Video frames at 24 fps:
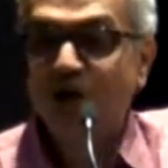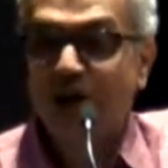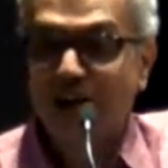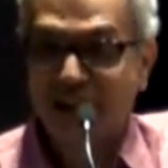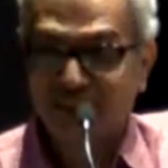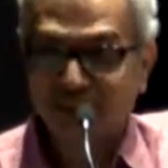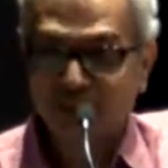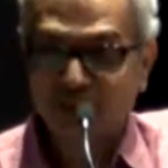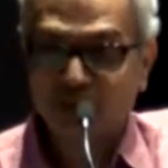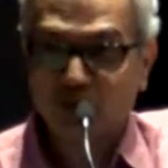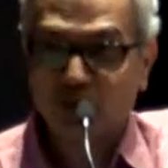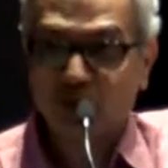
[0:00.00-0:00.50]

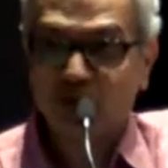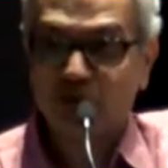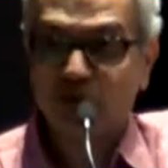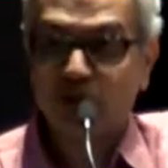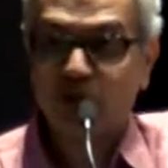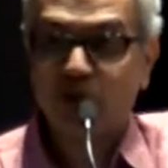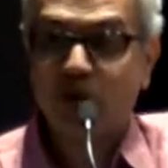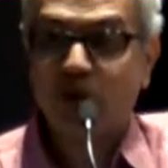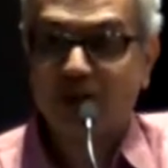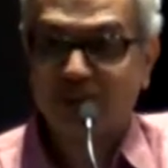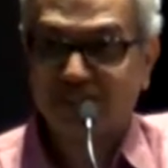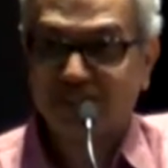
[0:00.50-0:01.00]
have those
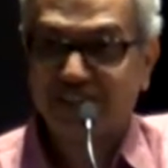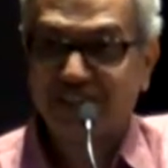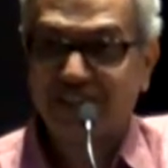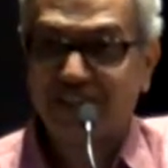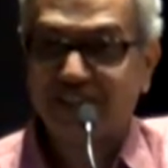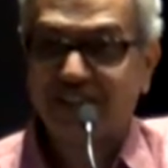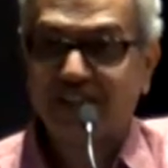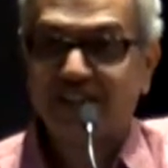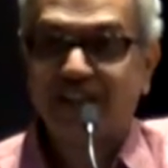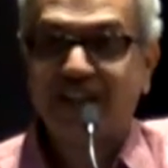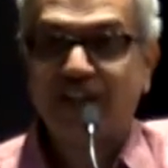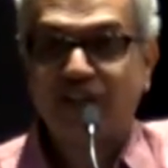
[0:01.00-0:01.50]
who
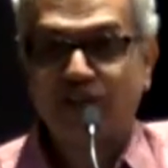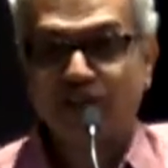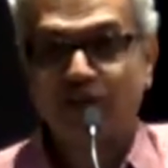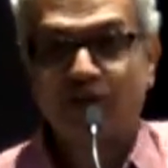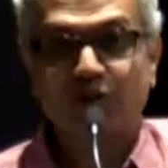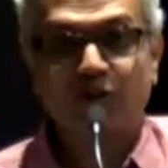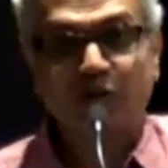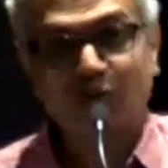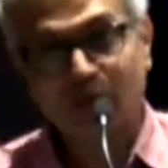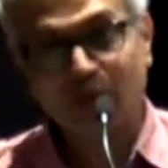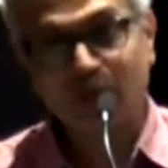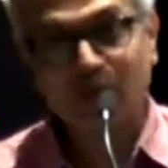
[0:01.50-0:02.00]
haven't,
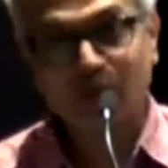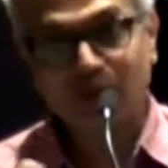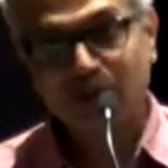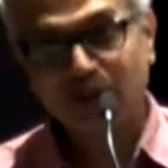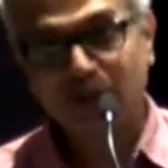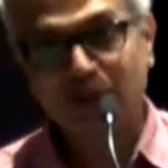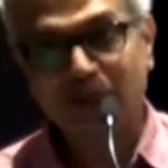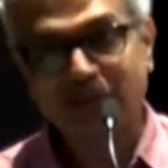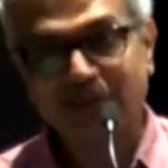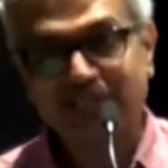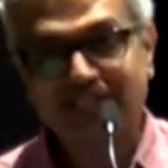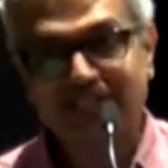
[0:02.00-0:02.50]
actually go to
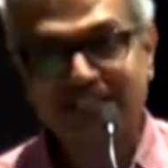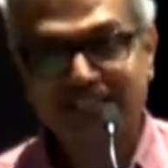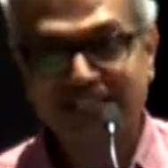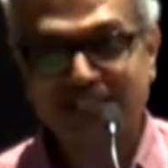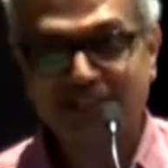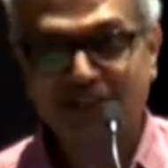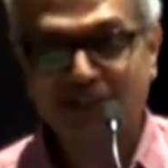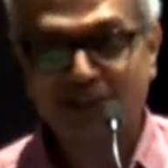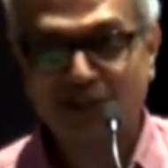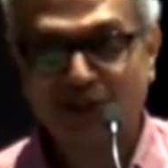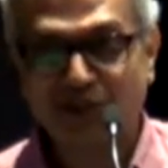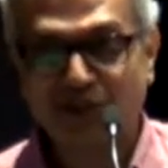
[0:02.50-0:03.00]
YouTube and see the
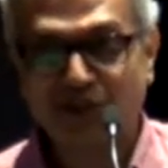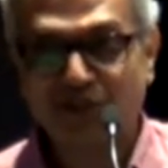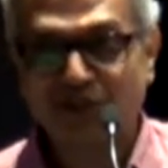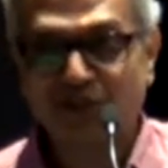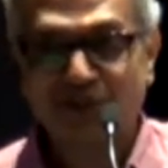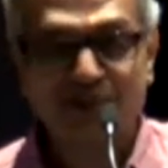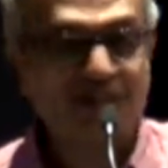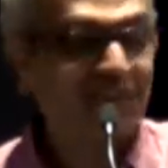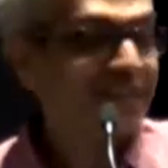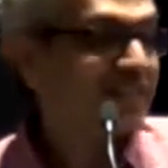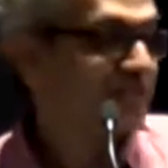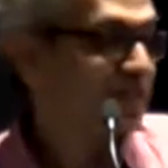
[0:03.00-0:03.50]
video.
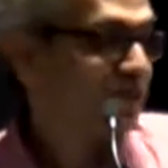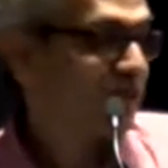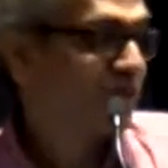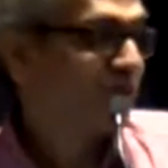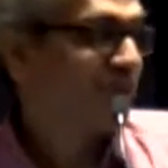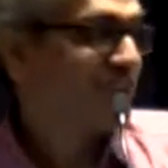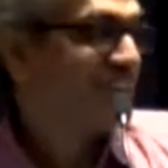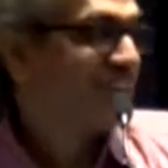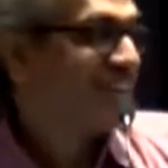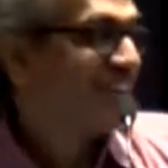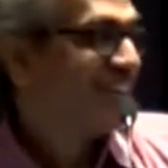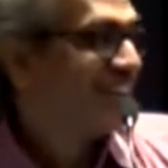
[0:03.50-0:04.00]

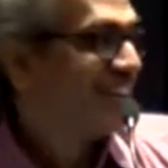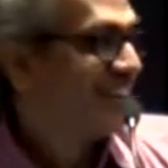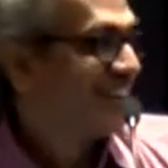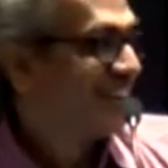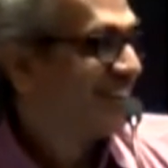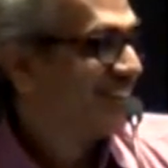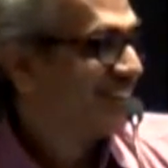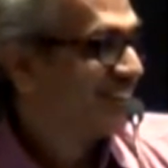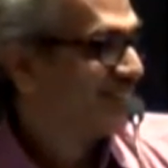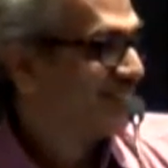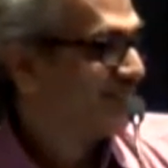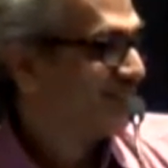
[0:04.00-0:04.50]
So,
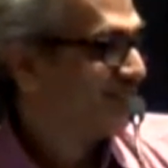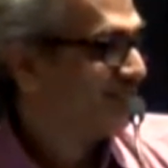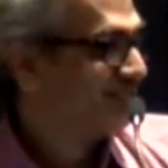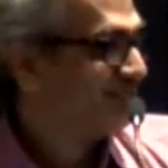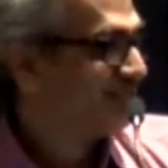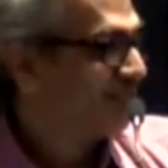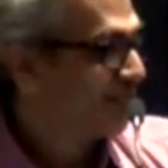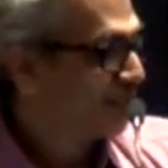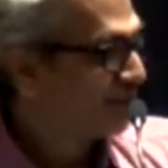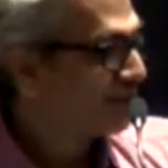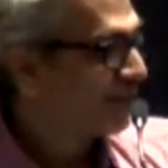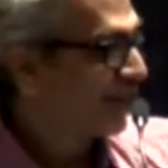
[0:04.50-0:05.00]
uh,
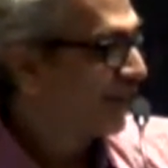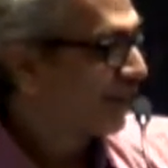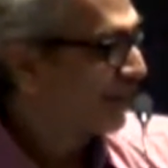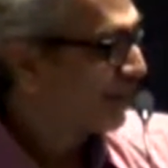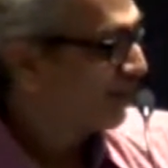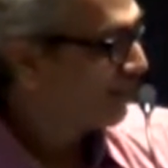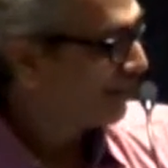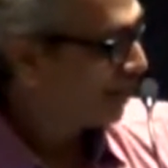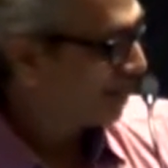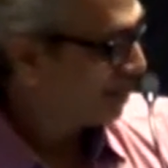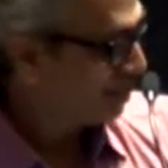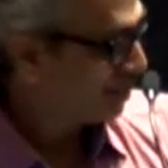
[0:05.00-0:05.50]
thank
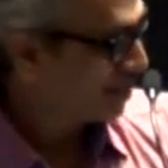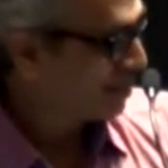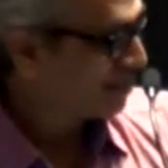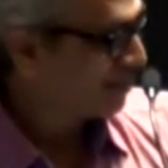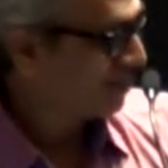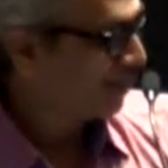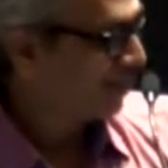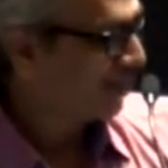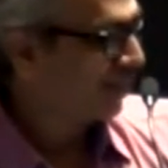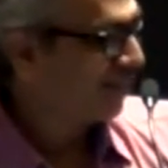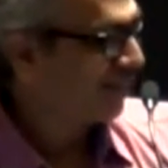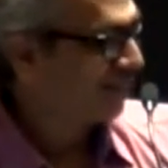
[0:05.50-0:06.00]
you very much
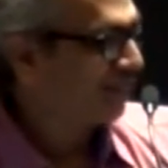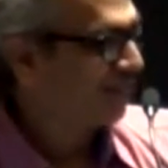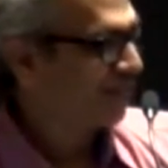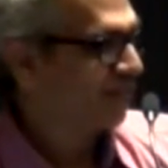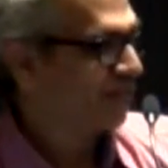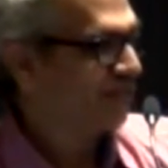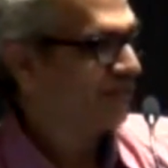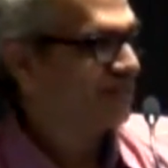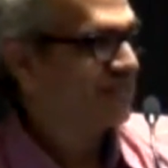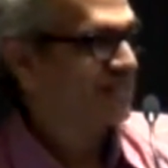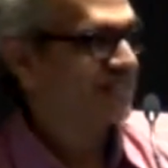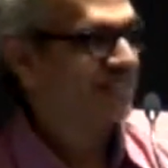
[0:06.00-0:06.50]
for,
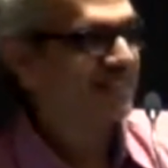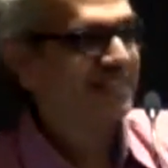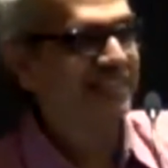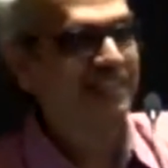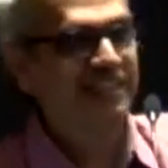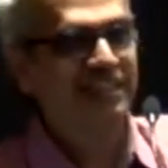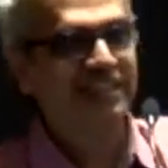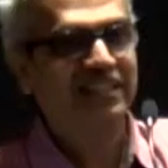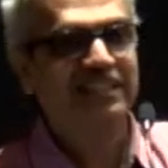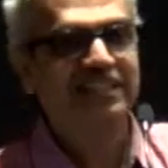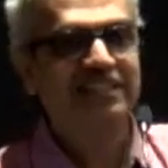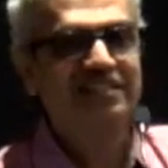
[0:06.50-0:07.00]
for
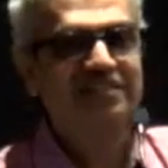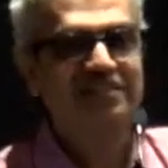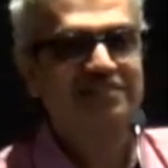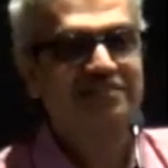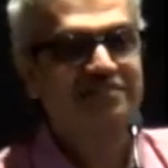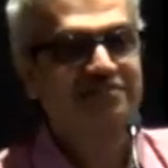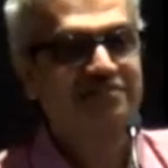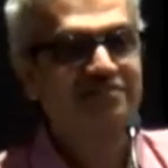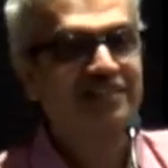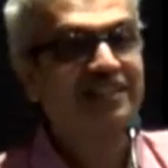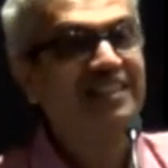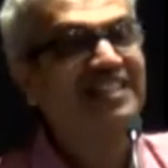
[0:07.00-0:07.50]
facilitating this
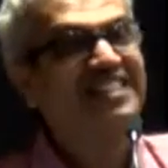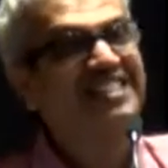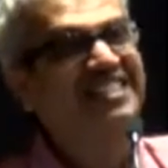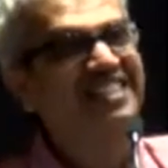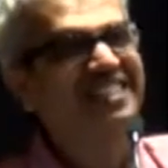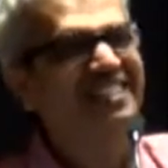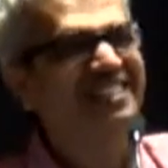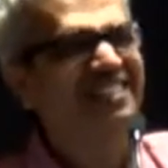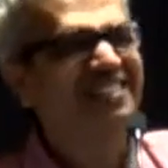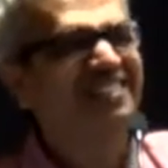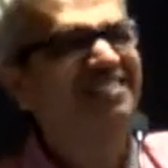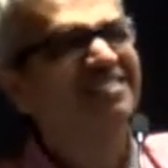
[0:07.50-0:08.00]

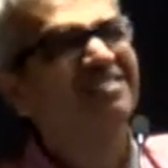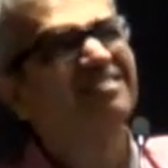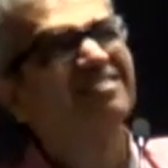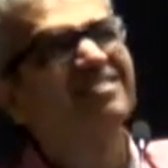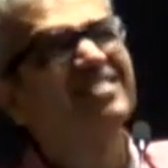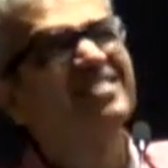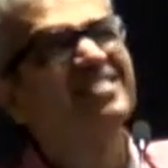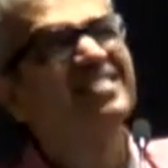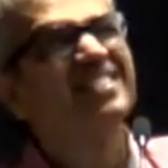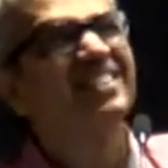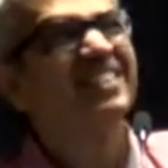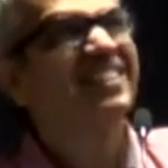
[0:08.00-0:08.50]
felicit
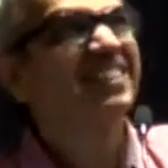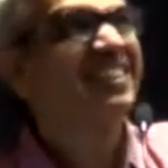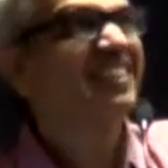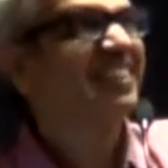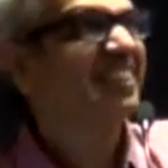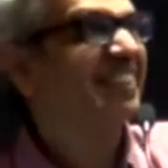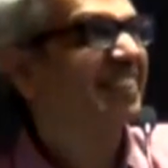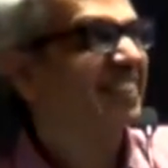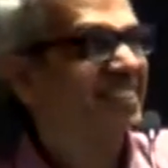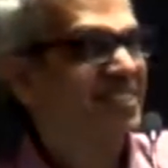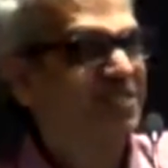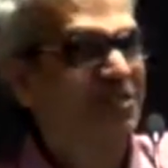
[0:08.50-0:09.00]

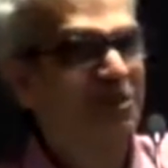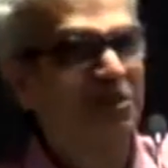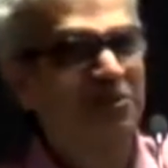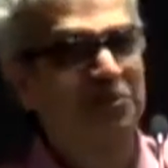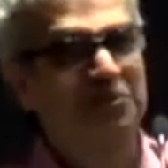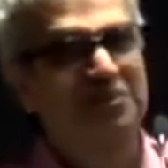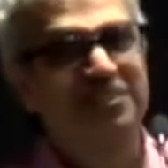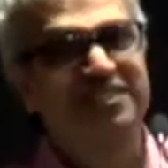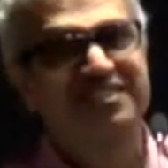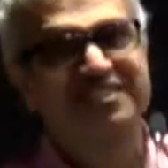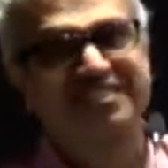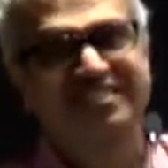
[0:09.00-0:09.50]
this
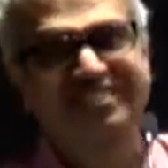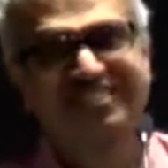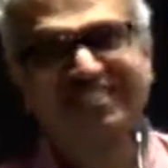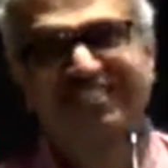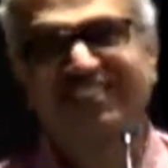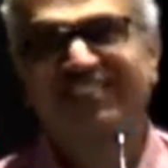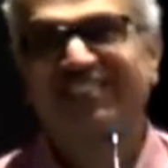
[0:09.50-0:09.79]
conversation.